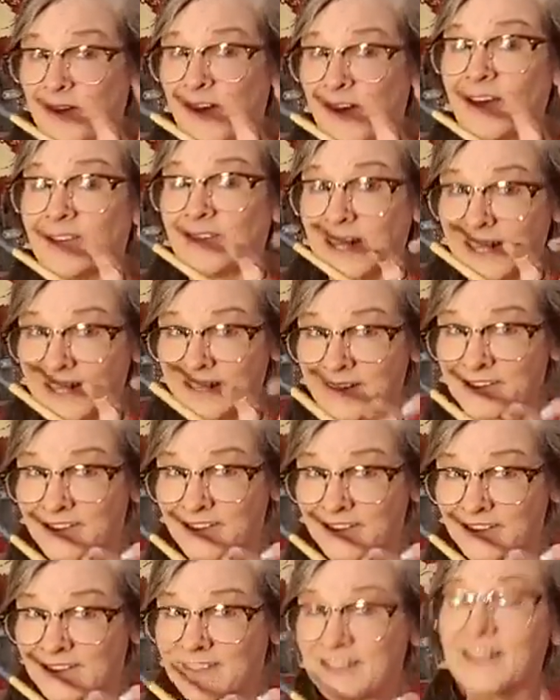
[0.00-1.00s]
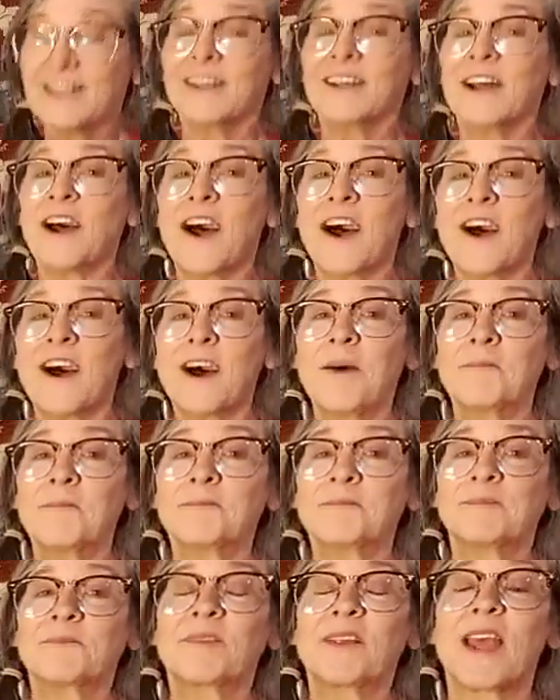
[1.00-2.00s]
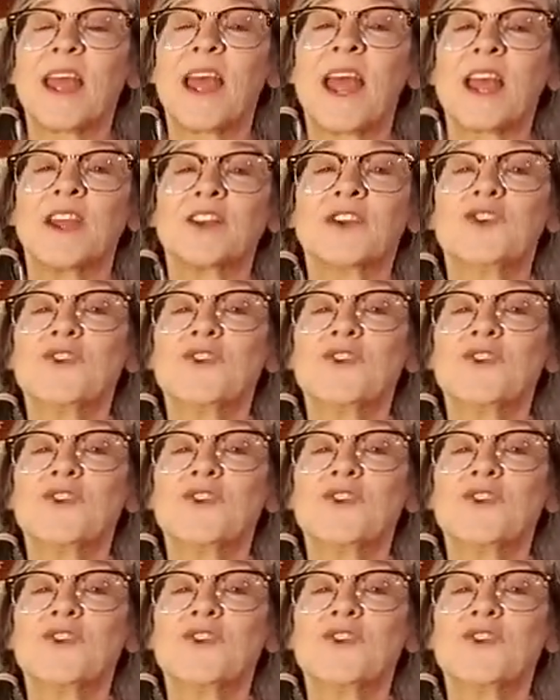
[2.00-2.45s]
of a hill, and